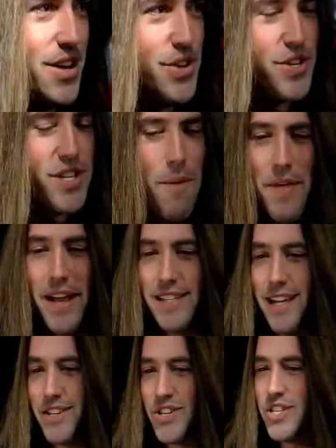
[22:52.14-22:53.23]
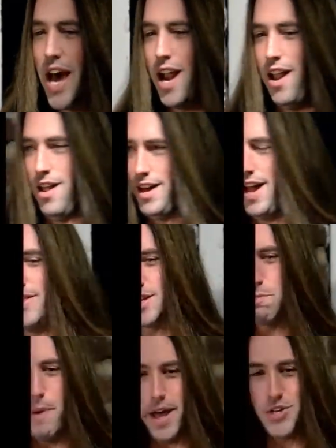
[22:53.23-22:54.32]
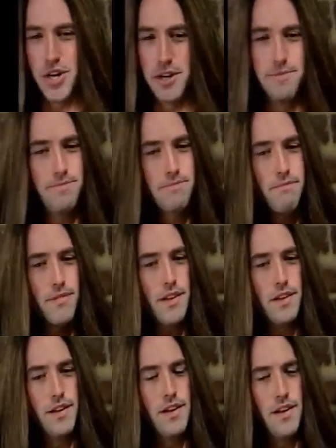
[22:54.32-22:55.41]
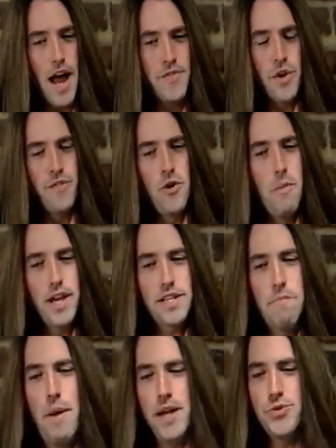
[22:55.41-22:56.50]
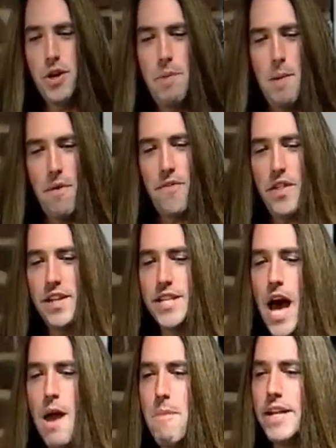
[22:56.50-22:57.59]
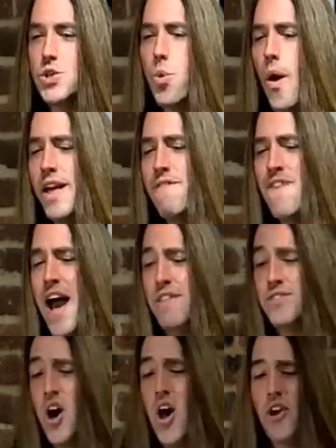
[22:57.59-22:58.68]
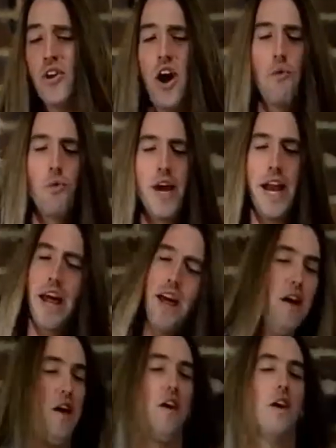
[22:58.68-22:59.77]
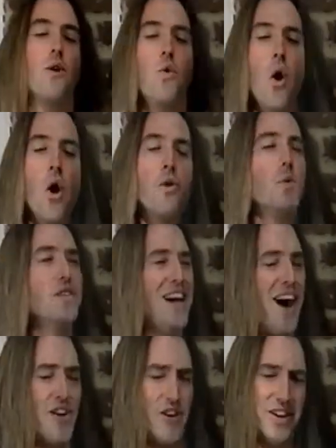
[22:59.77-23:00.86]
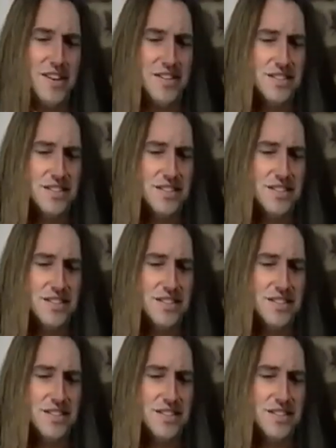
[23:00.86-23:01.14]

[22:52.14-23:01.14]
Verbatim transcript: Something didn't settle in this picture. After a few minutes of pestering people for the time, my $25 a reading quote was uttered.